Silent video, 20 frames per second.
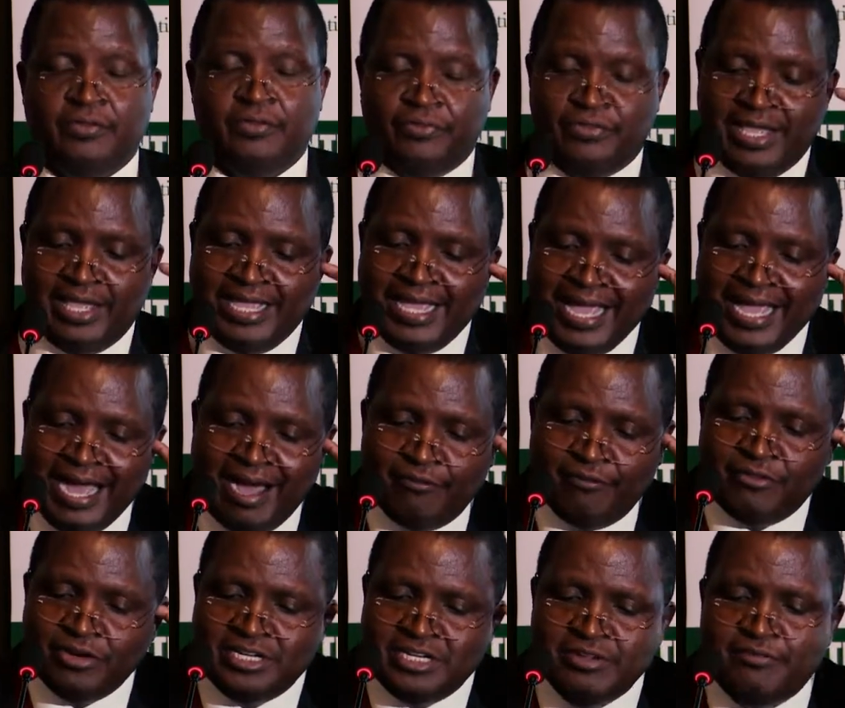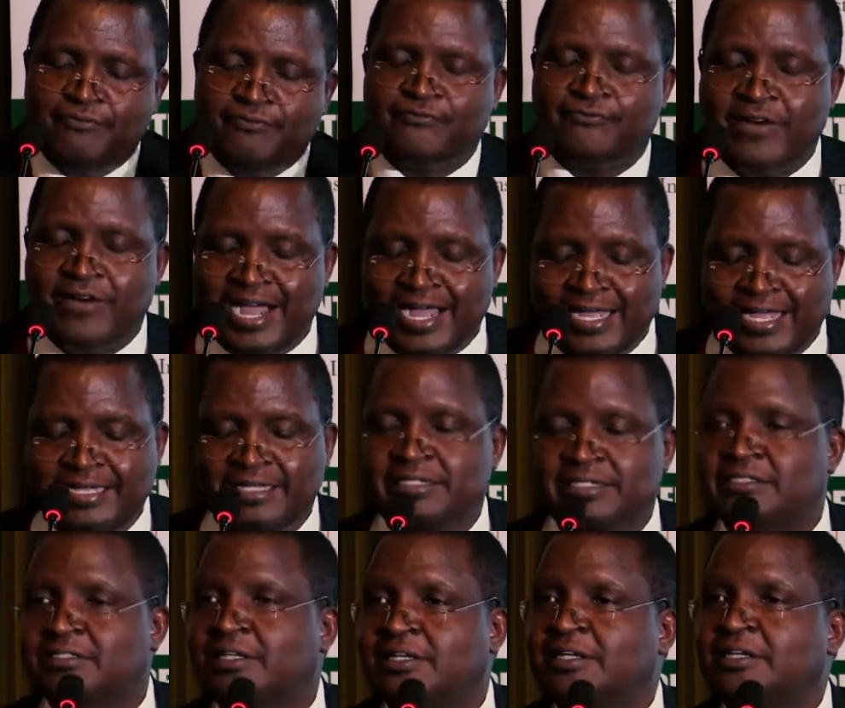they have
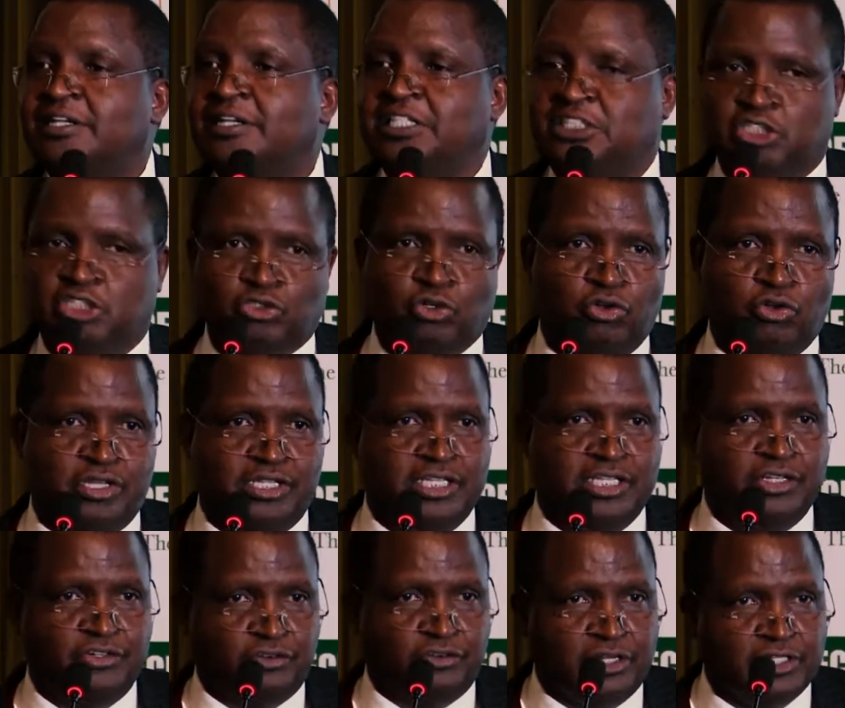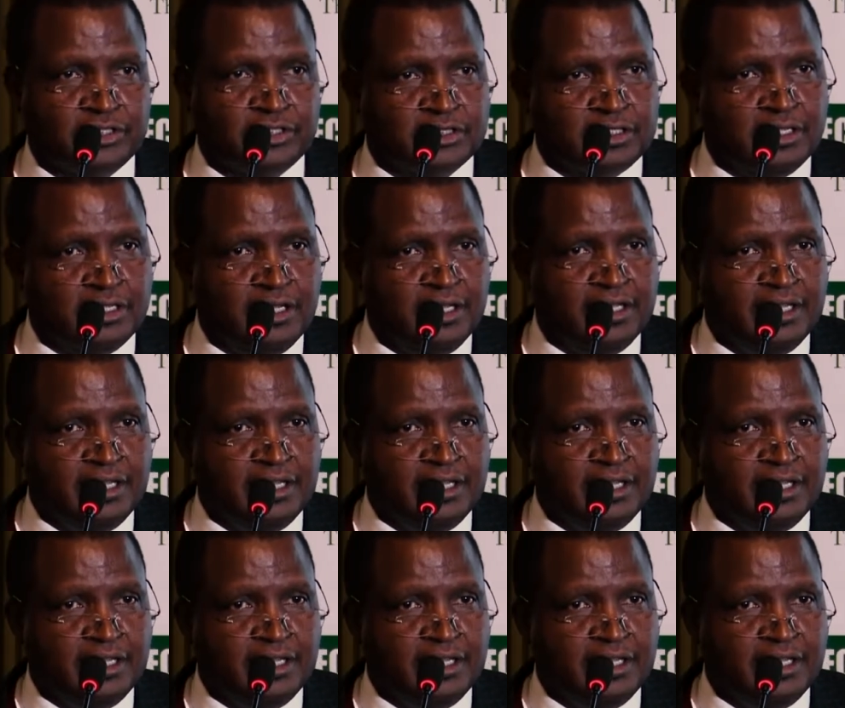defined national interest